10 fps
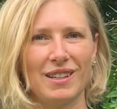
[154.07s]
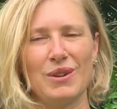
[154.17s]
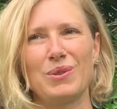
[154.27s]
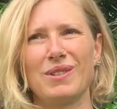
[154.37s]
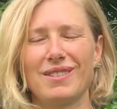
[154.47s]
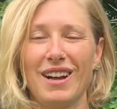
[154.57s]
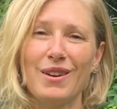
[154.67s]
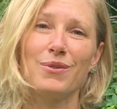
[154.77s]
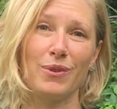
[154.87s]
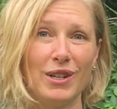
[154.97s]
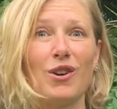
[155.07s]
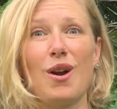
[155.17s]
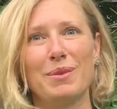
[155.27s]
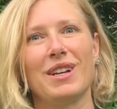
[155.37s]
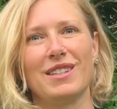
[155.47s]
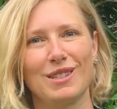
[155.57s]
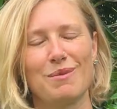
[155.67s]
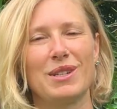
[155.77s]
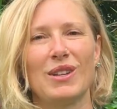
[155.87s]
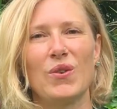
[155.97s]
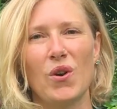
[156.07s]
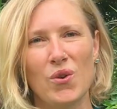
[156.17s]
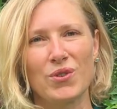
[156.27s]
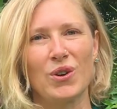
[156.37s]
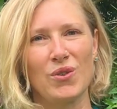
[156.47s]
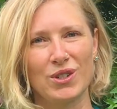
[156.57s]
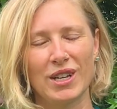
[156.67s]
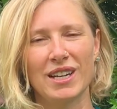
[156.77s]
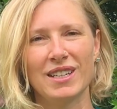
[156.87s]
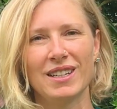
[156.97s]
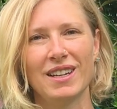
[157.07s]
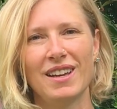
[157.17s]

and I was kind of re-traumatizing myself over and over again.